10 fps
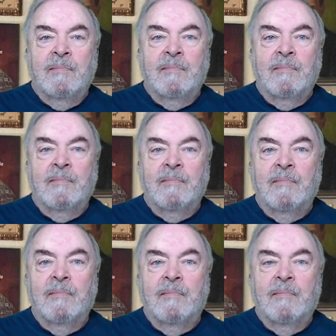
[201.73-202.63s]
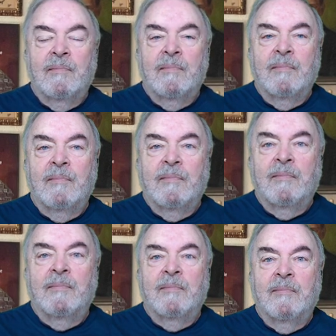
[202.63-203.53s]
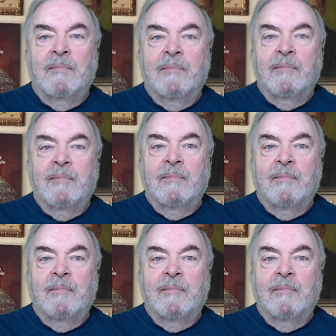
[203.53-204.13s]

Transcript: [no speech]